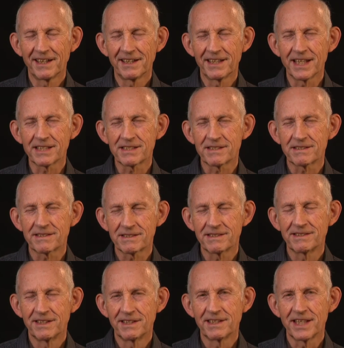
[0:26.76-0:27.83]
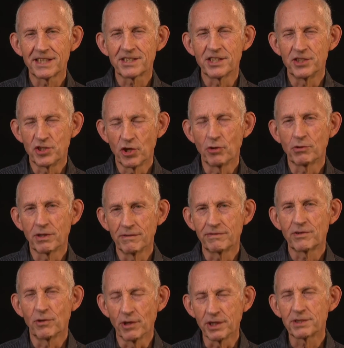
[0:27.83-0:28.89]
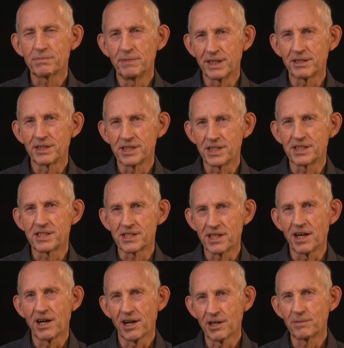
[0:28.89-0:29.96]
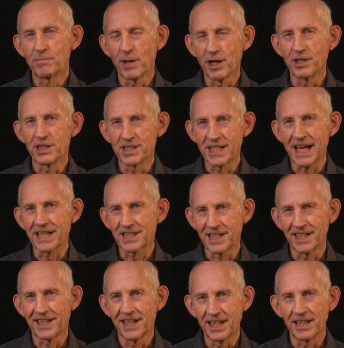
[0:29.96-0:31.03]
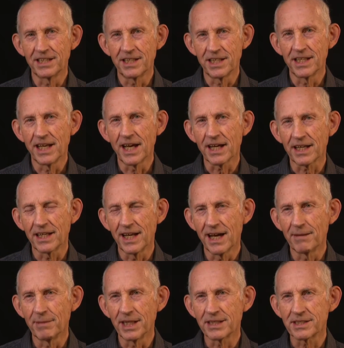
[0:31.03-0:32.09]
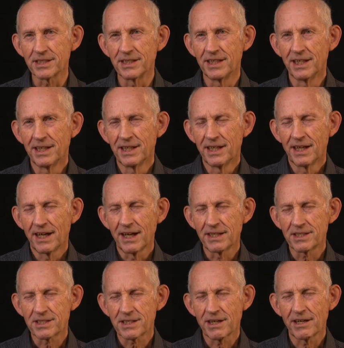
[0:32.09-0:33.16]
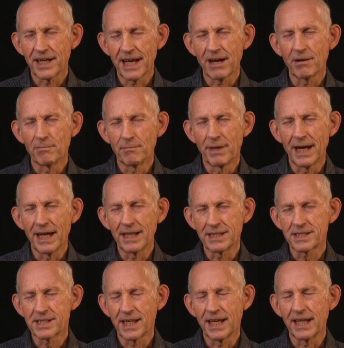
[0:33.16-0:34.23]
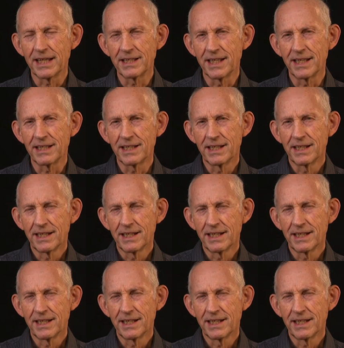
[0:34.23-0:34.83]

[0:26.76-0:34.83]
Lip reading: that's a joke, of course, because it's the hard part is actually getting to the economics. And I start out by saying that